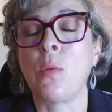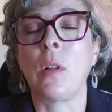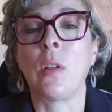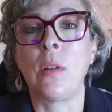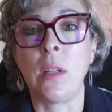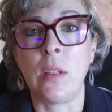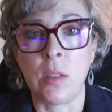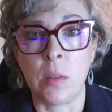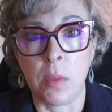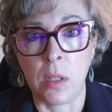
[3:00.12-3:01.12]
or a learning
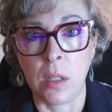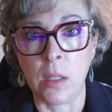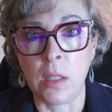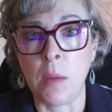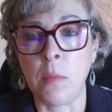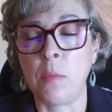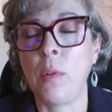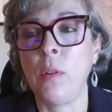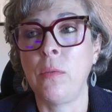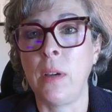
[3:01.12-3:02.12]
disability type of
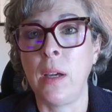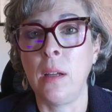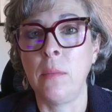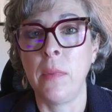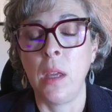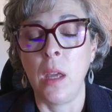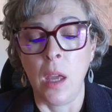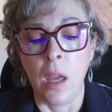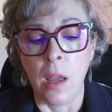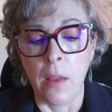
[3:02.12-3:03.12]
profile.
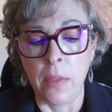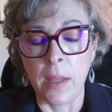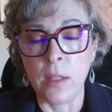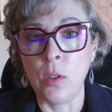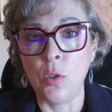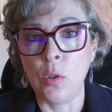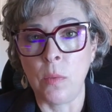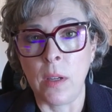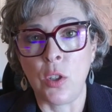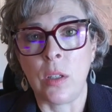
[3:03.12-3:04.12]
In that
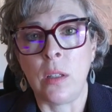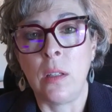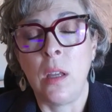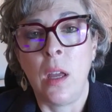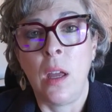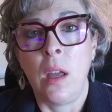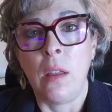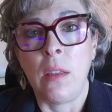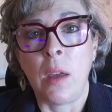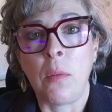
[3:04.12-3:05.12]
situation,
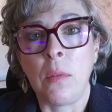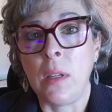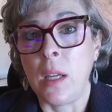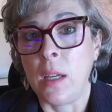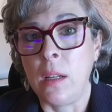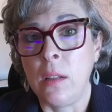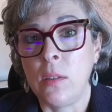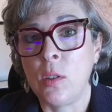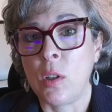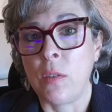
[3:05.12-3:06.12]
they would need the
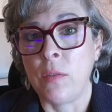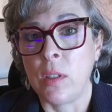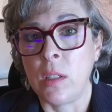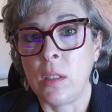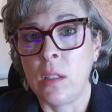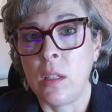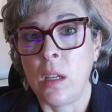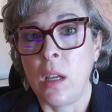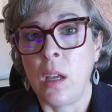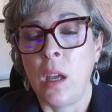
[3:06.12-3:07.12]
services
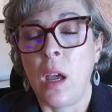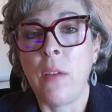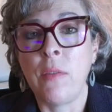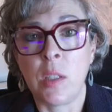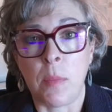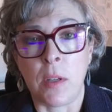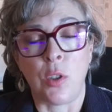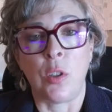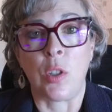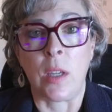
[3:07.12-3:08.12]
of a
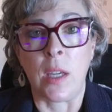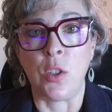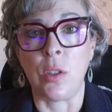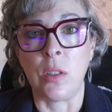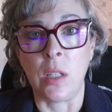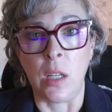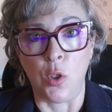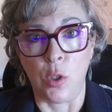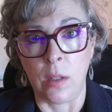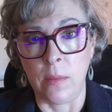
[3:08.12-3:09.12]
special education
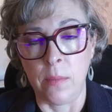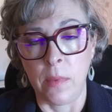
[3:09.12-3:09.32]
teacher.